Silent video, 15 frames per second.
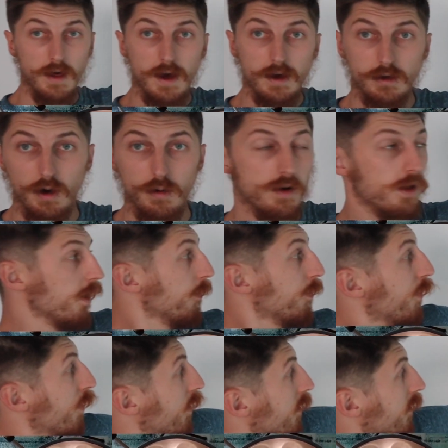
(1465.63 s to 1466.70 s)
that, going up.
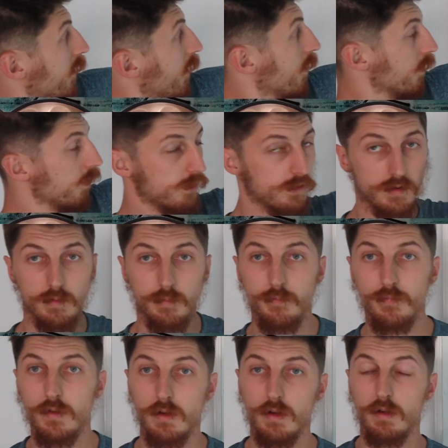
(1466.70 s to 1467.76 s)
So you
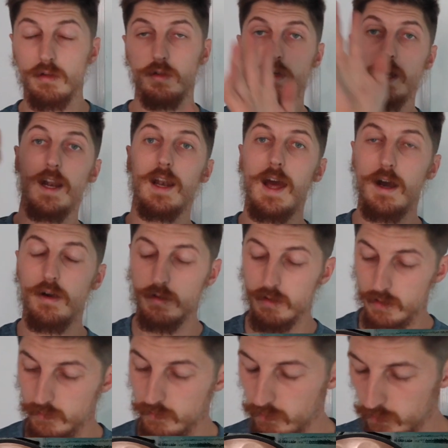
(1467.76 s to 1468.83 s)
get
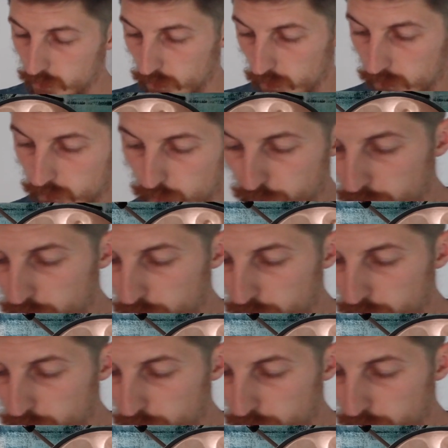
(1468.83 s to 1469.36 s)
louder as you